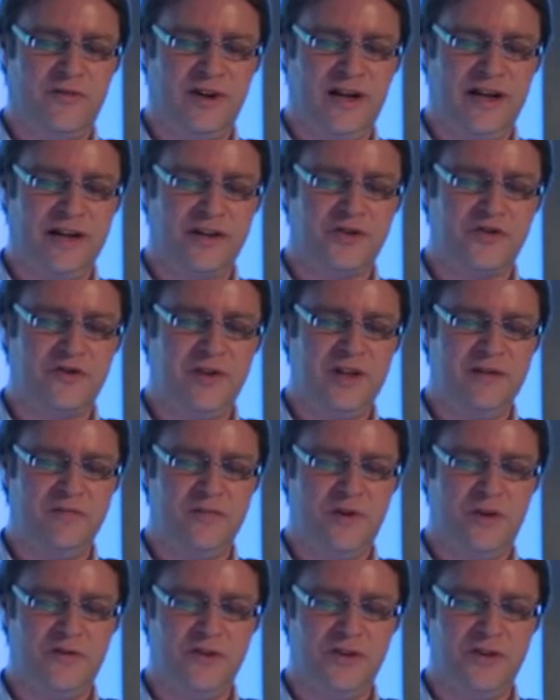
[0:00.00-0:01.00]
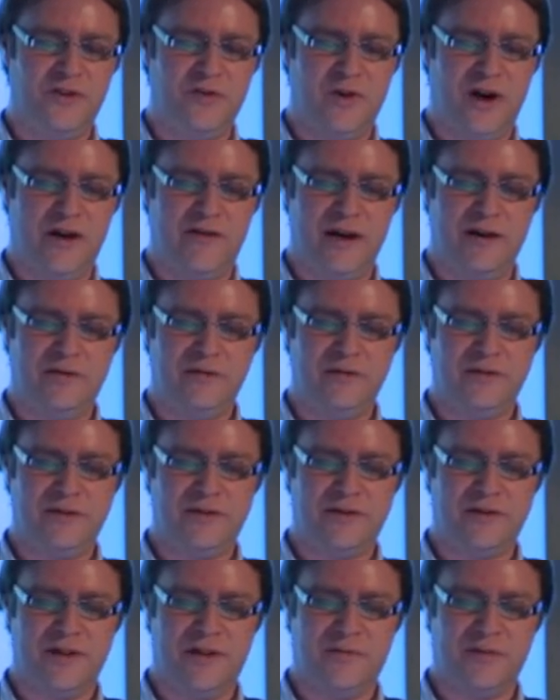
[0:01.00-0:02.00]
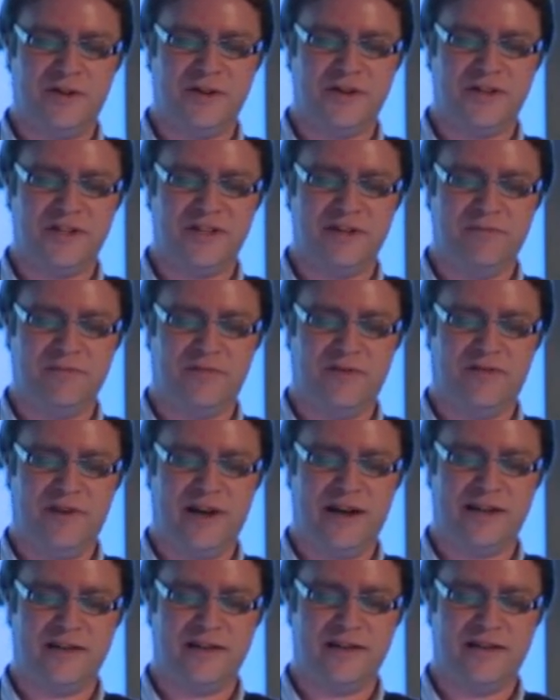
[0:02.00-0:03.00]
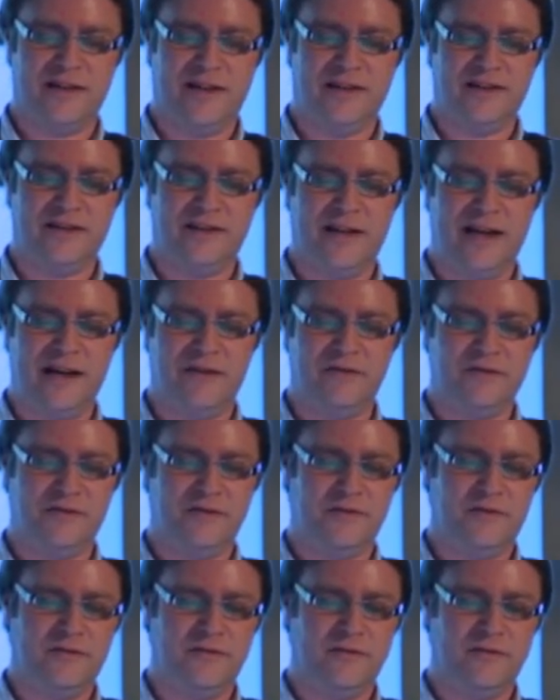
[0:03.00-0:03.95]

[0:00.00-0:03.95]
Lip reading: of clickstream of the URLs. I'm going to just simplify this data down.